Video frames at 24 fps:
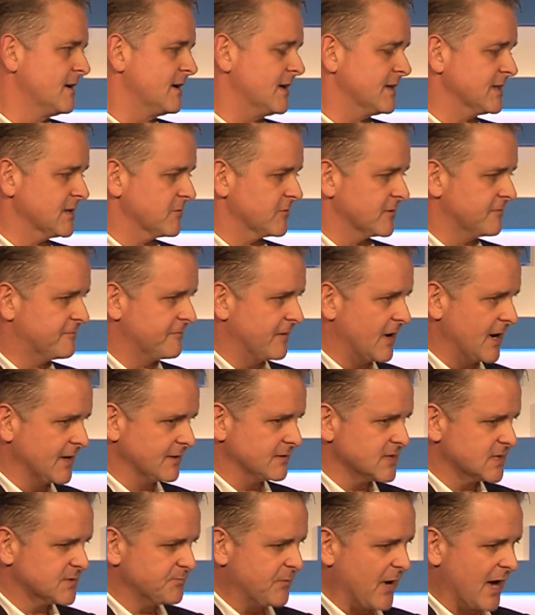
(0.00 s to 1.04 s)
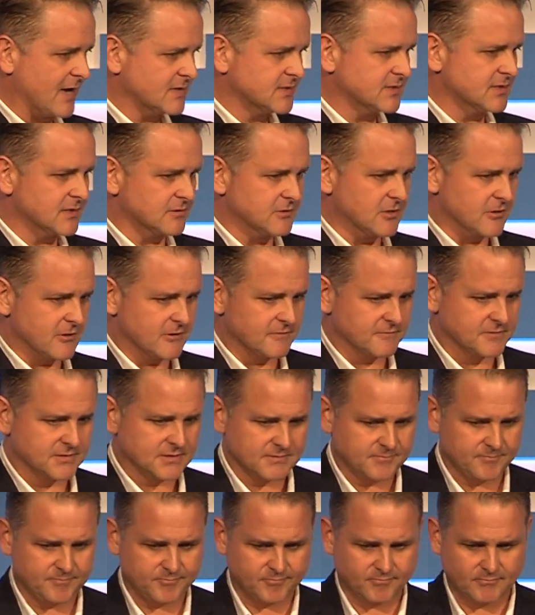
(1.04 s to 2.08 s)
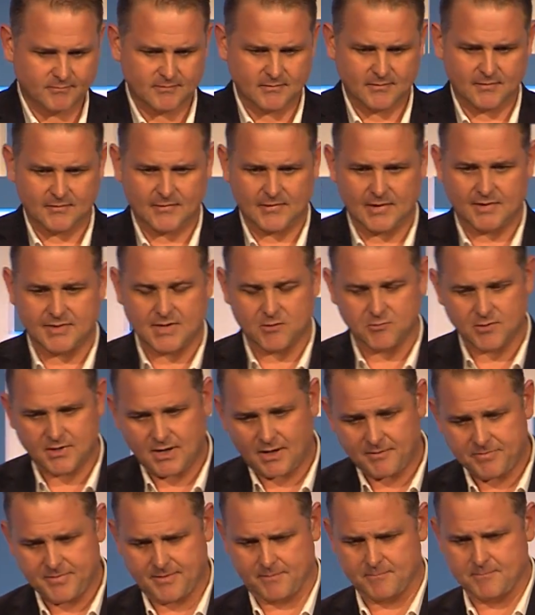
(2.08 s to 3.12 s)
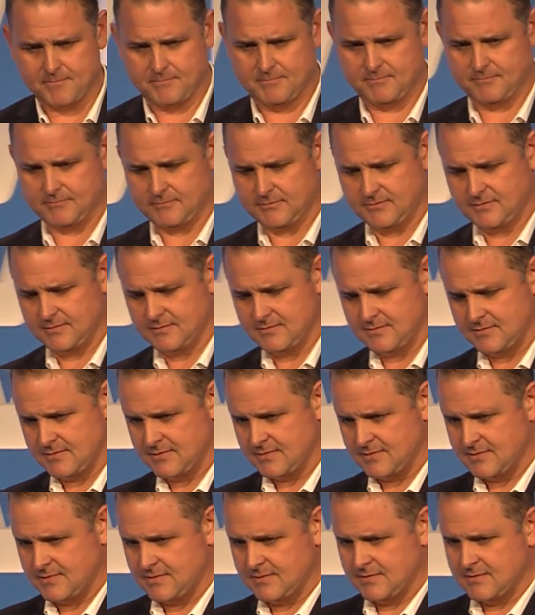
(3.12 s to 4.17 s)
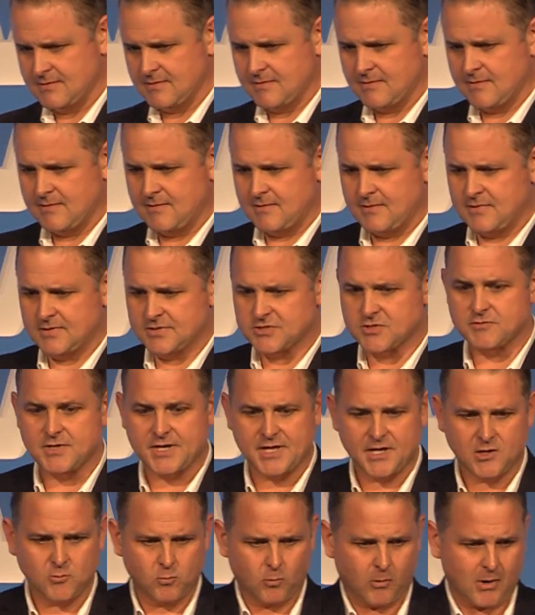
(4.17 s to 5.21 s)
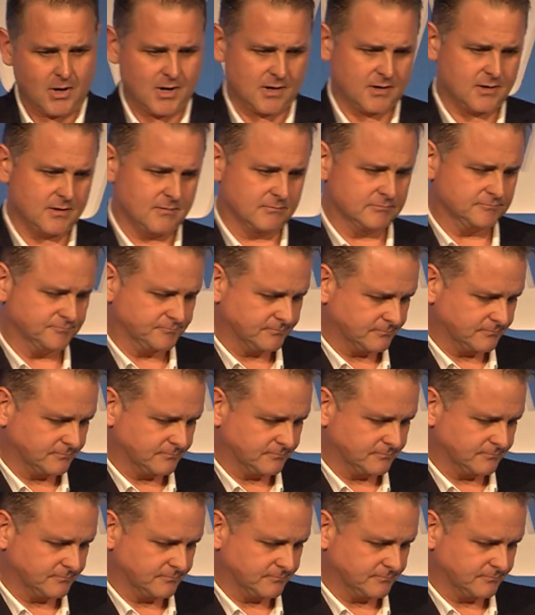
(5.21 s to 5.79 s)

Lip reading: and they would find the spastic nerves, and they would cut them so that he could walk.